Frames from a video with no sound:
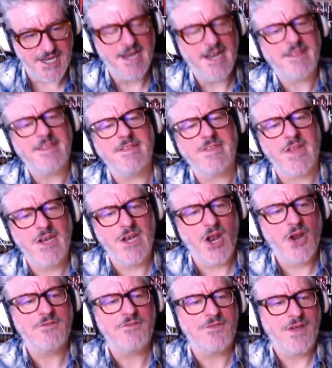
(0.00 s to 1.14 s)
And I think a lot
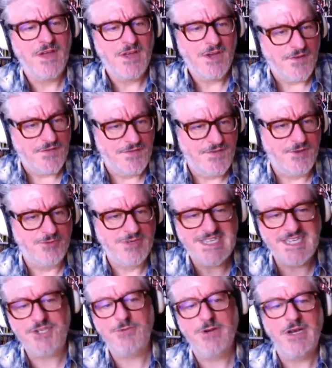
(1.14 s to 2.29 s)
of the
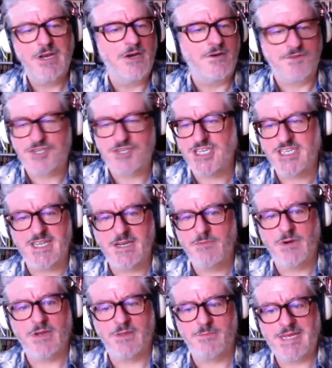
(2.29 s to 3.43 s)
residual love, she's still one
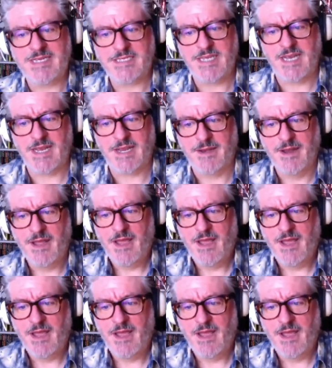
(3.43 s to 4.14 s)
of the best-selling